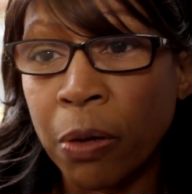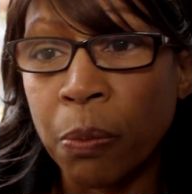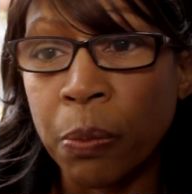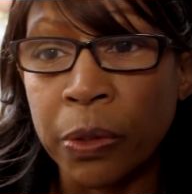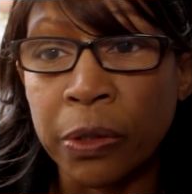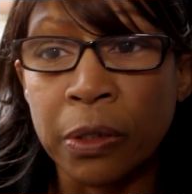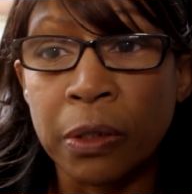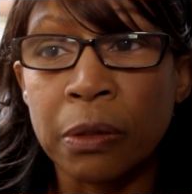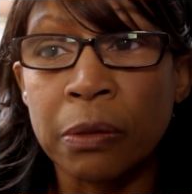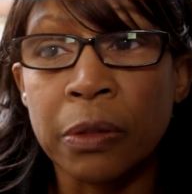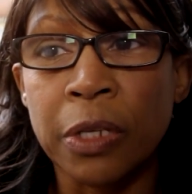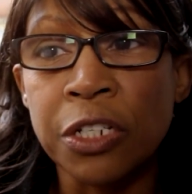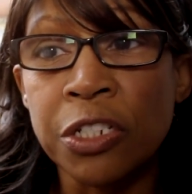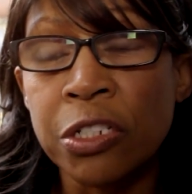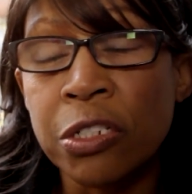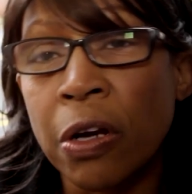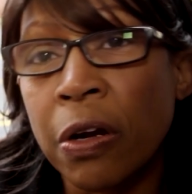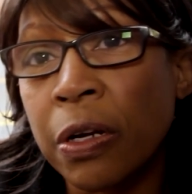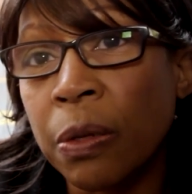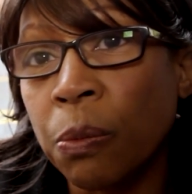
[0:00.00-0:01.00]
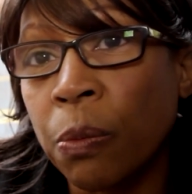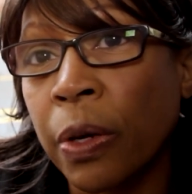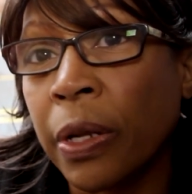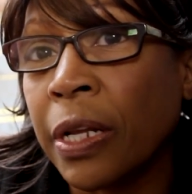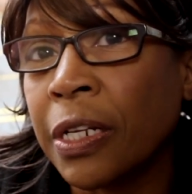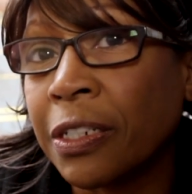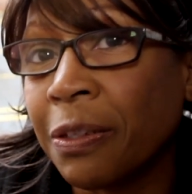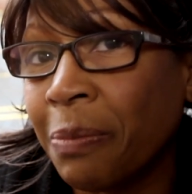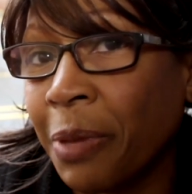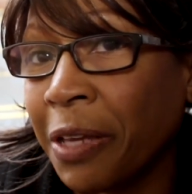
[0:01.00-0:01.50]
When they started
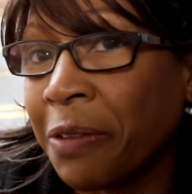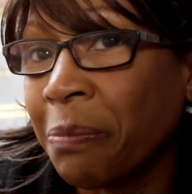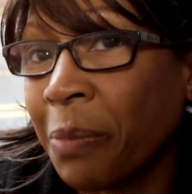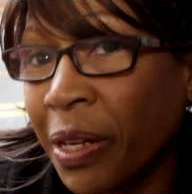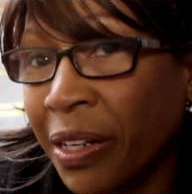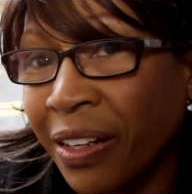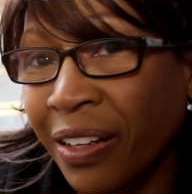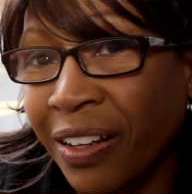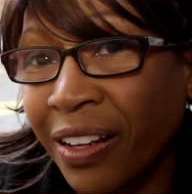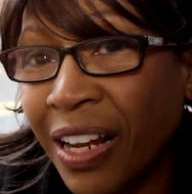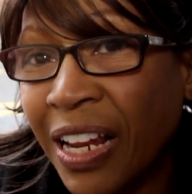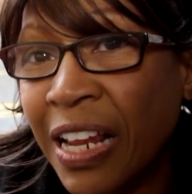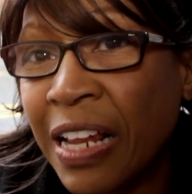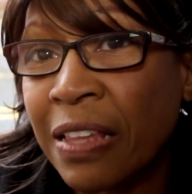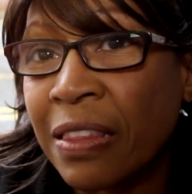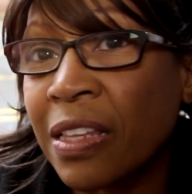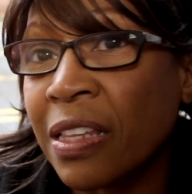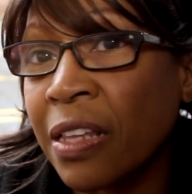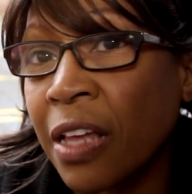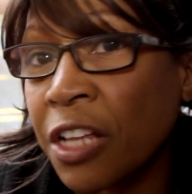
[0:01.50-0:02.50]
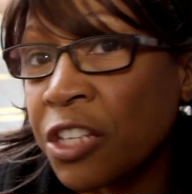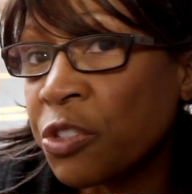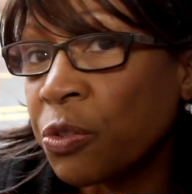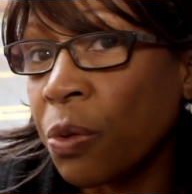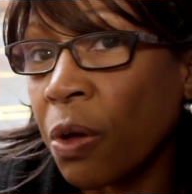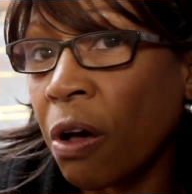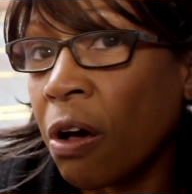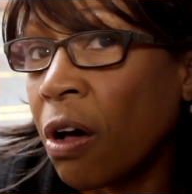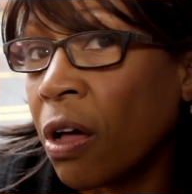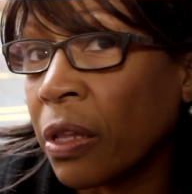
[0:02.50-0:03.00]
wanting to make money, then that's
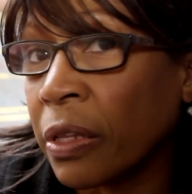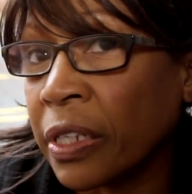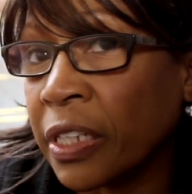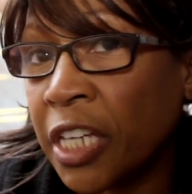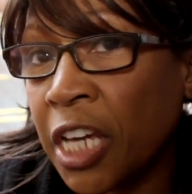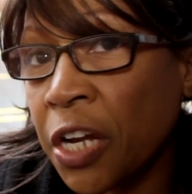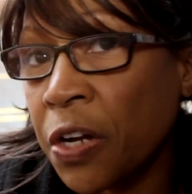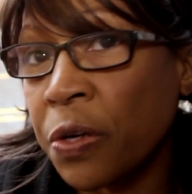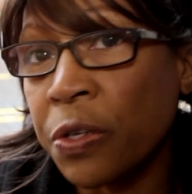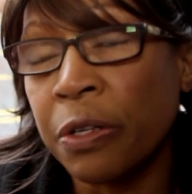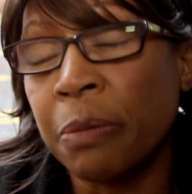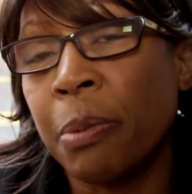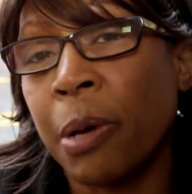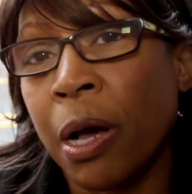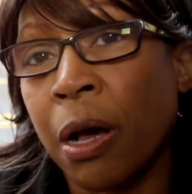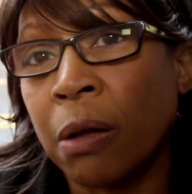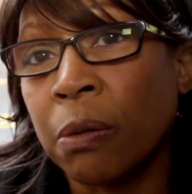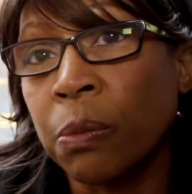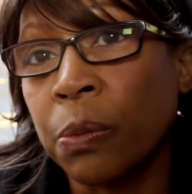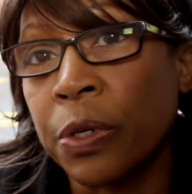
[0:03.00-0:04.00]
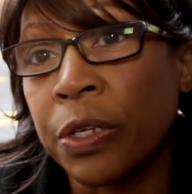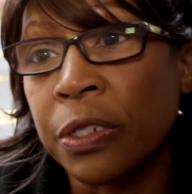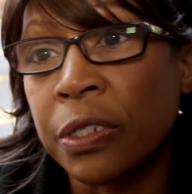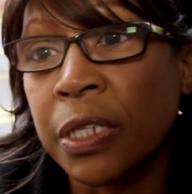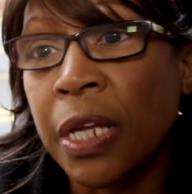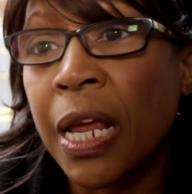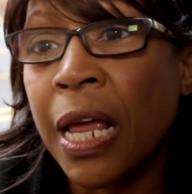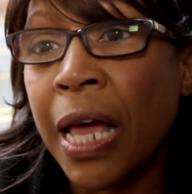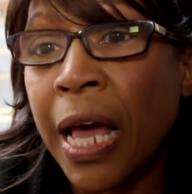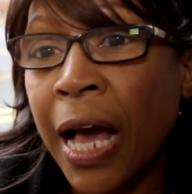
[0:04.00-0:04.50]
all they cared about, was
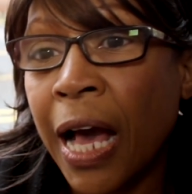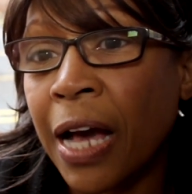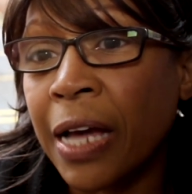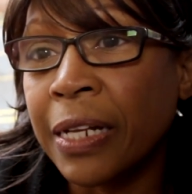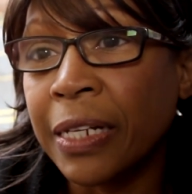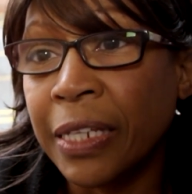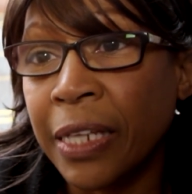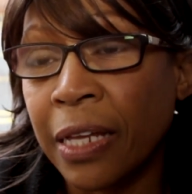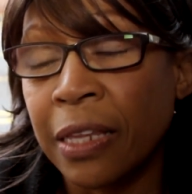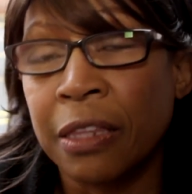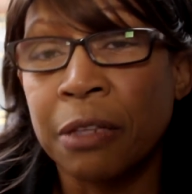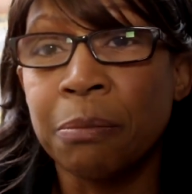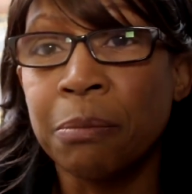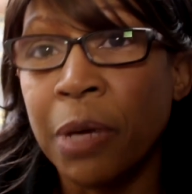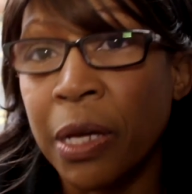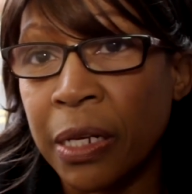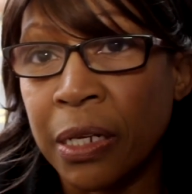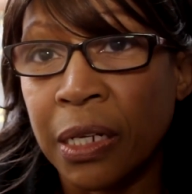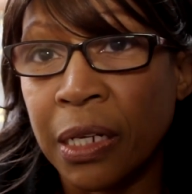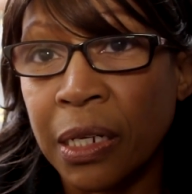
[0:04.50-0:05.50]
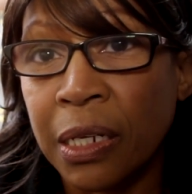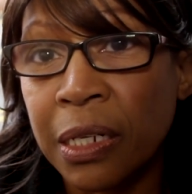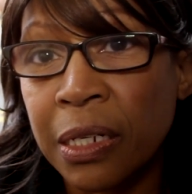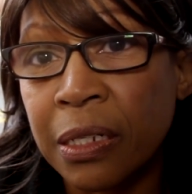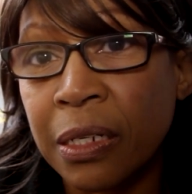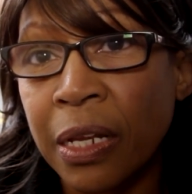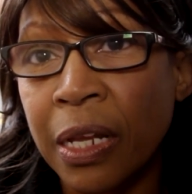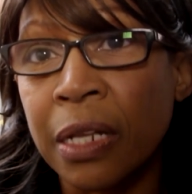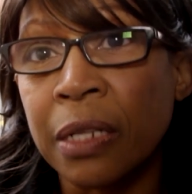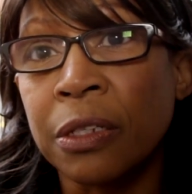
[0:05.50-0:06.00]
how to get the money
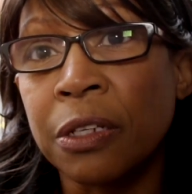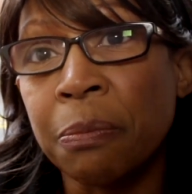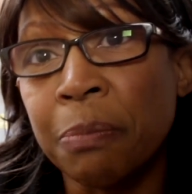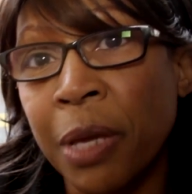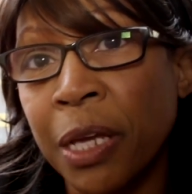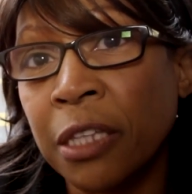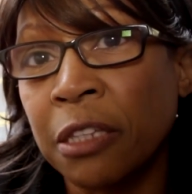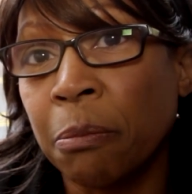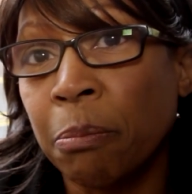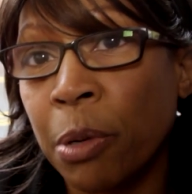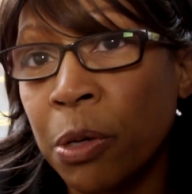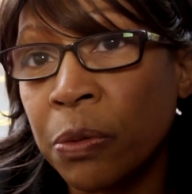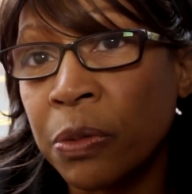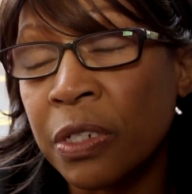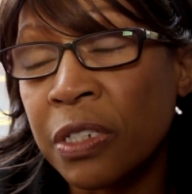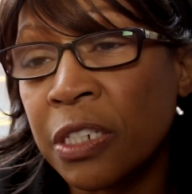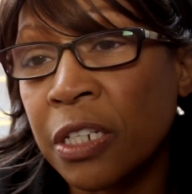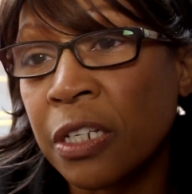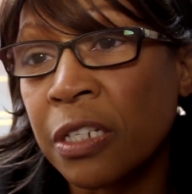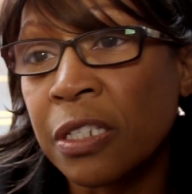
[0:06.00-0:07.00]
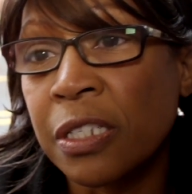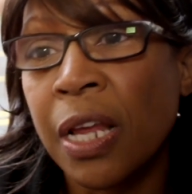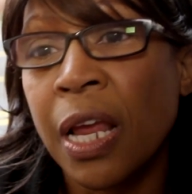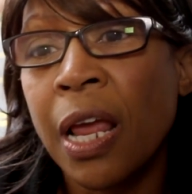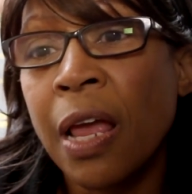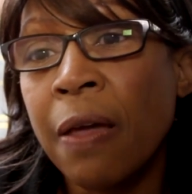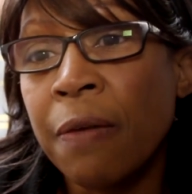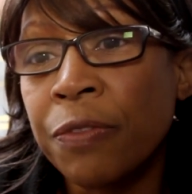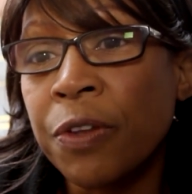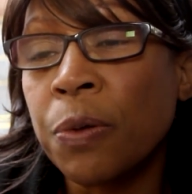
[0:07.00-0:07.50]
and to make the bonuses.
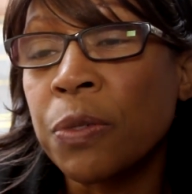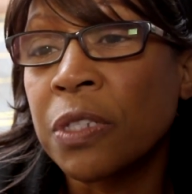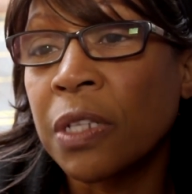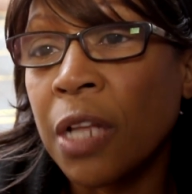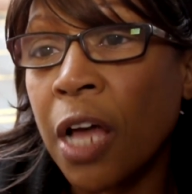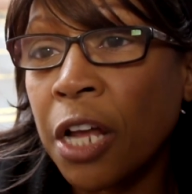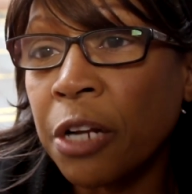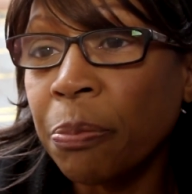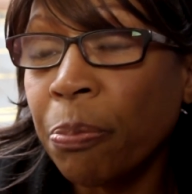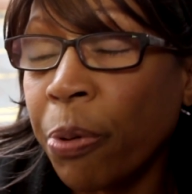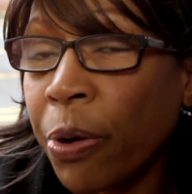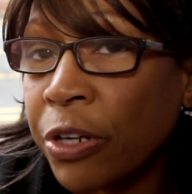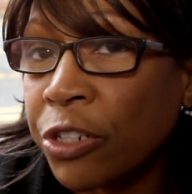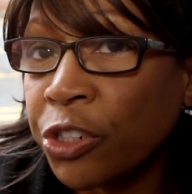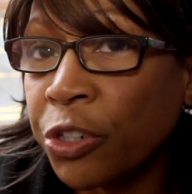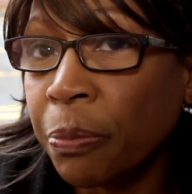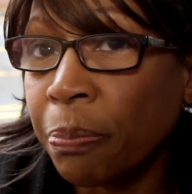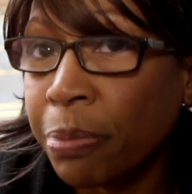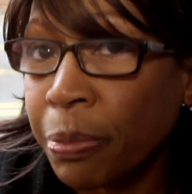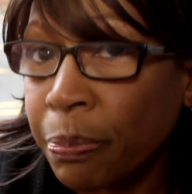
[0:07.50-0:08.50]
There was a lot of pressure